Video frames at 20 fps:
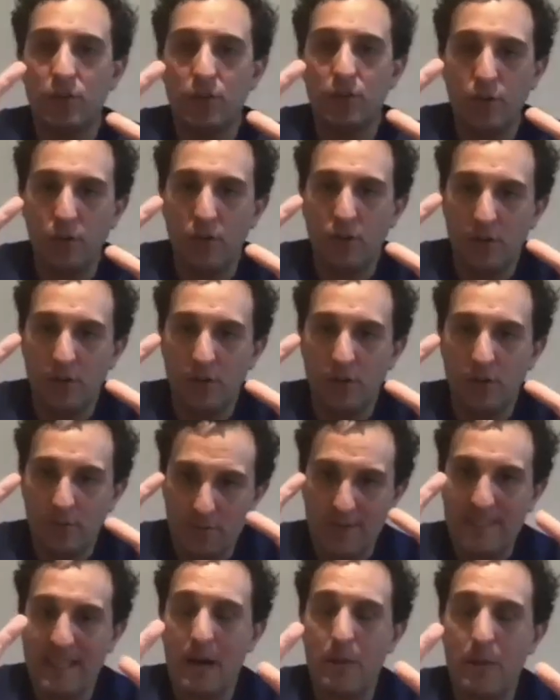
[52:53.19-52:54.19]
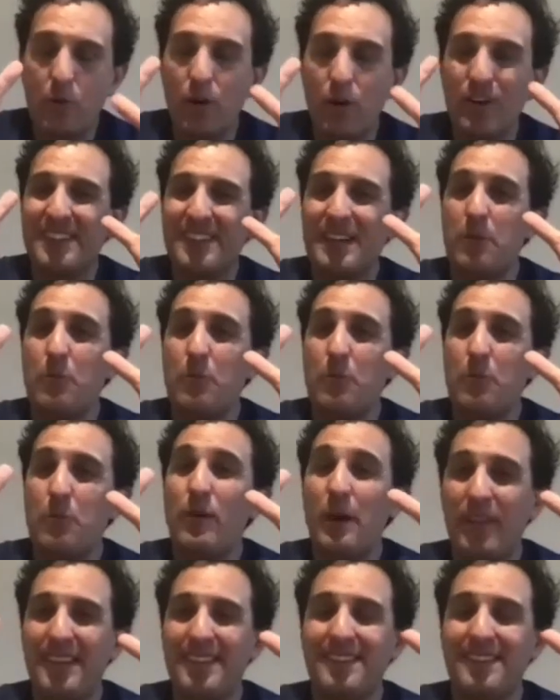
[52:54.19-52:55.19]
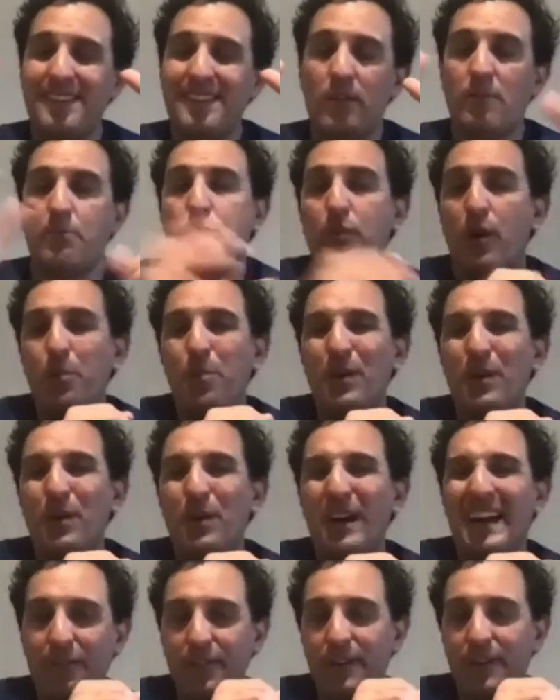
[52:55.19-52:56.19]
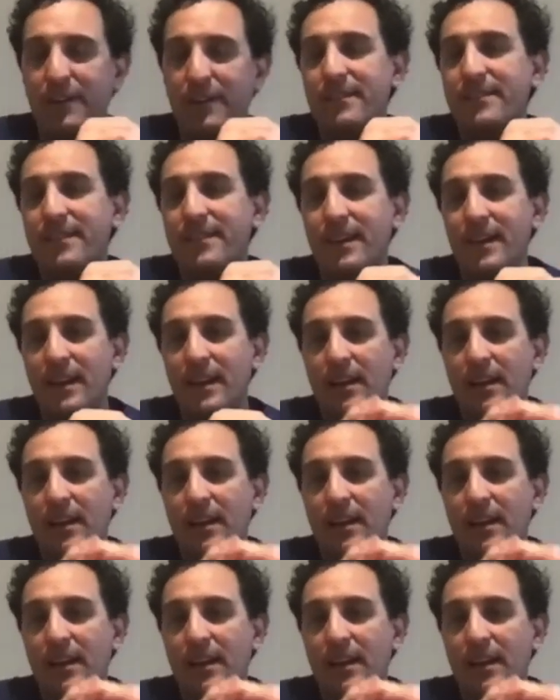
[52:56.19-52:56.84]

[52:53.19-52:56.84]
to somewhere where there's proper governance.